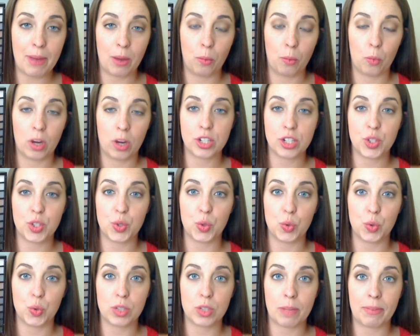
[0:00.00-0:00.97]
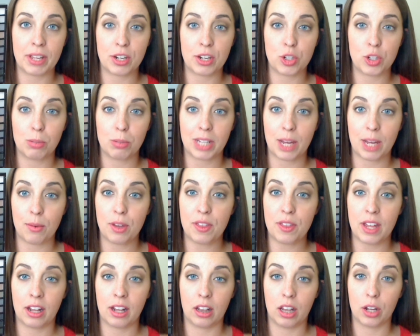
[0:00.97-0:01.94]
and want something to play with
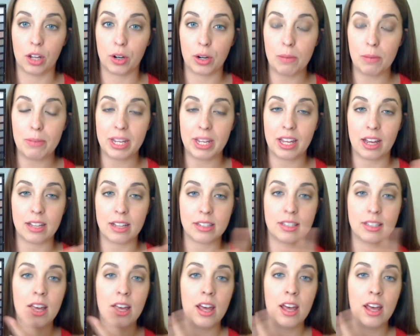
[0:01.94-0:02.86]
and learn, because